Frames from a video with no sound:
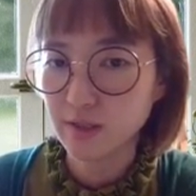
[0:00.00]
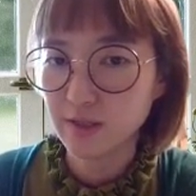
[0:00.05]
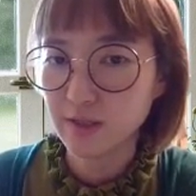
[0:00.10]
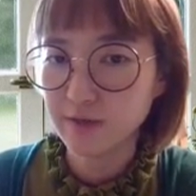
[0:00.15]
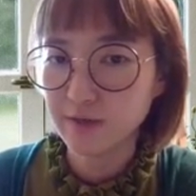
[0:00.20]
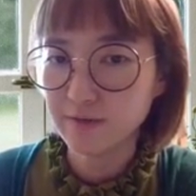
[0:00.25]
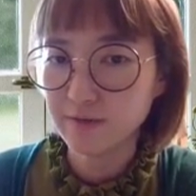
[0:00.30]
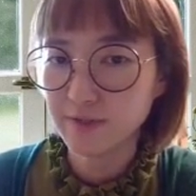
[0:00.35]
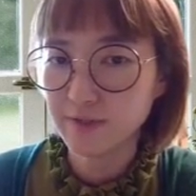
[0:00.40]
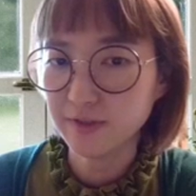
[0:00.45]

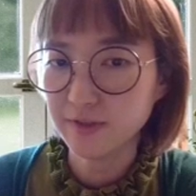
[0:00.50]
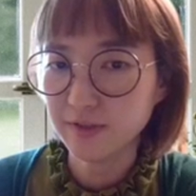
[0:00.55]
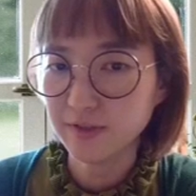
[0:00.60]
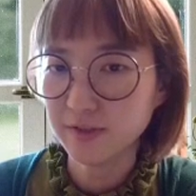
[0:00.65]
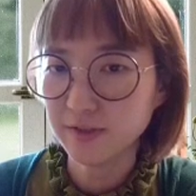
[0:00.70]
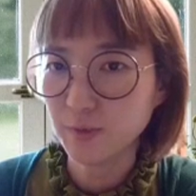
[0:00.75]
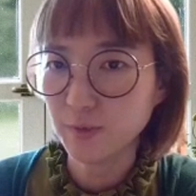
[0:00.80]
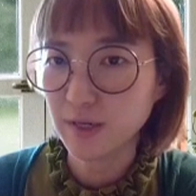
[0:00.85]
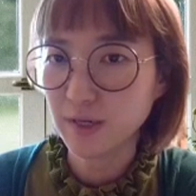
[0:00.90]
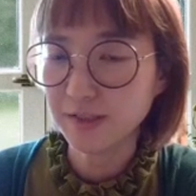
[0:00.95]
if this
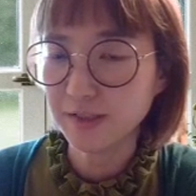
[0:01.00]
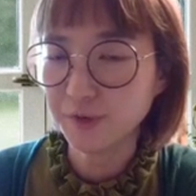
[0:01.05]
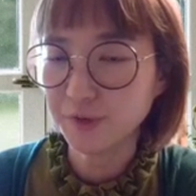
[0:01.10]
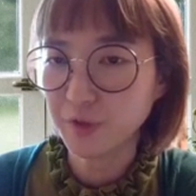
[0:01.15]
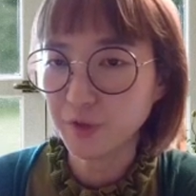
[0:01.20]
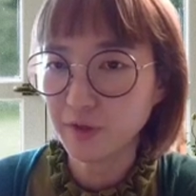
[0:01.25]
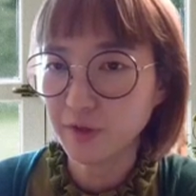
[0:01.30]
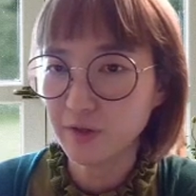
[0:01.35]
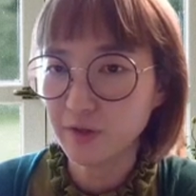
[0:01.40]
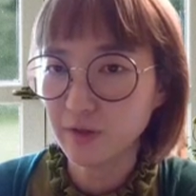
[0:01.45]
is white's
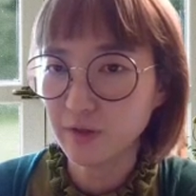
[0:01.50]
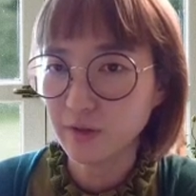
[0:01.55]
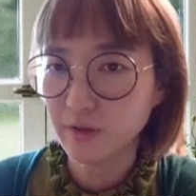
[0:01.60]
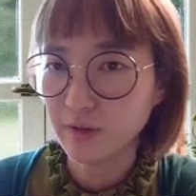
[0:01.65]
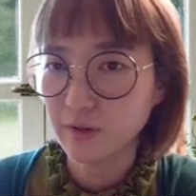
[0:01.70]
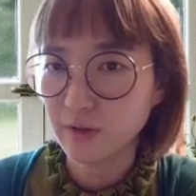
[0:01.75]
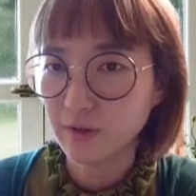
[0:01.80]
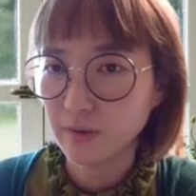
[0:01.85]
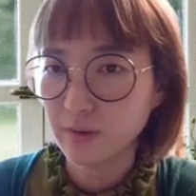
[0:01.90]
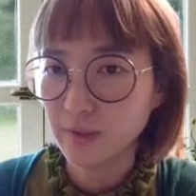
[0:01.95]
turn,
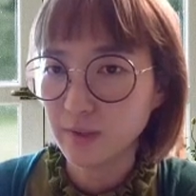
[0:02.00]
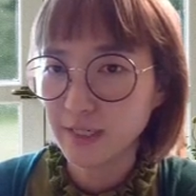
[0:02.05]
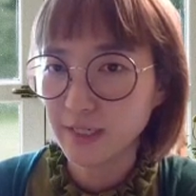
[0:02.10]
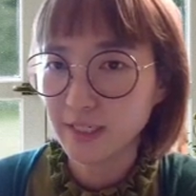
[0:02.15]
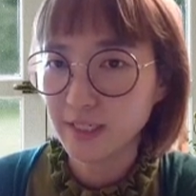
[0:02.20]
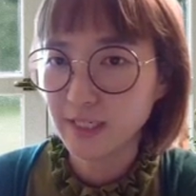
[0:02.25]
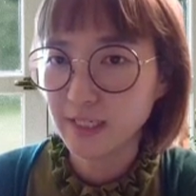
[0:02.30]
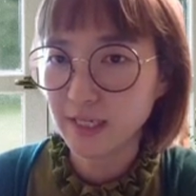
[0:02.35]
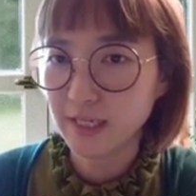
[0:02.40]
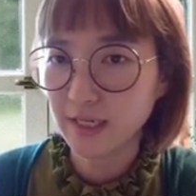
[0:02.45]

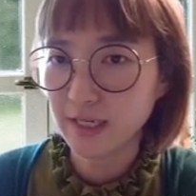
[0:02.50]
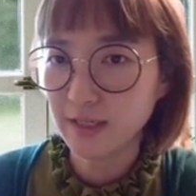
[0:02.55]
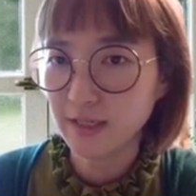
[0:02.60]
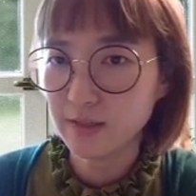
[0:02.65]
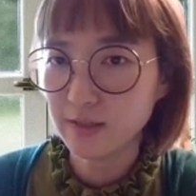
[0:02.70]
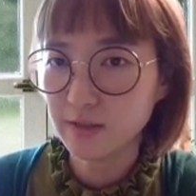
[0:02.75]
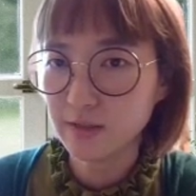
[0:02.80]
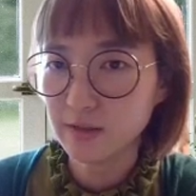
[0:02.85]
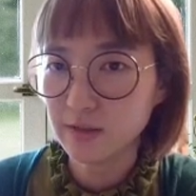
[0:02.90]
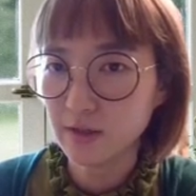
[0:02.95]
white
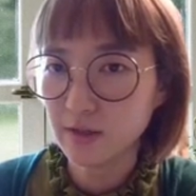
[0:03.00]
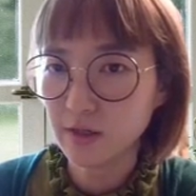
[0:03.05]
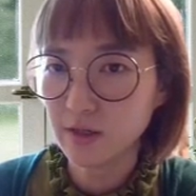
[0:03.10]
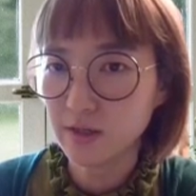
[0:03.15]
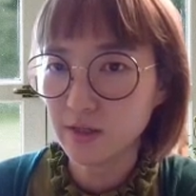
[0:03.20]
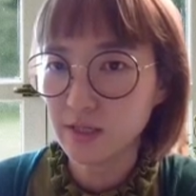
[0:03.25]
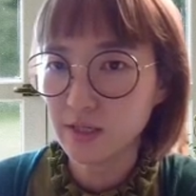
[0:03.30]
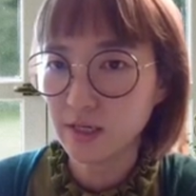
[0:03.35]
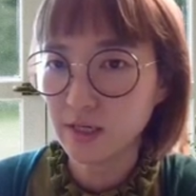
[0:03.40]
can cut.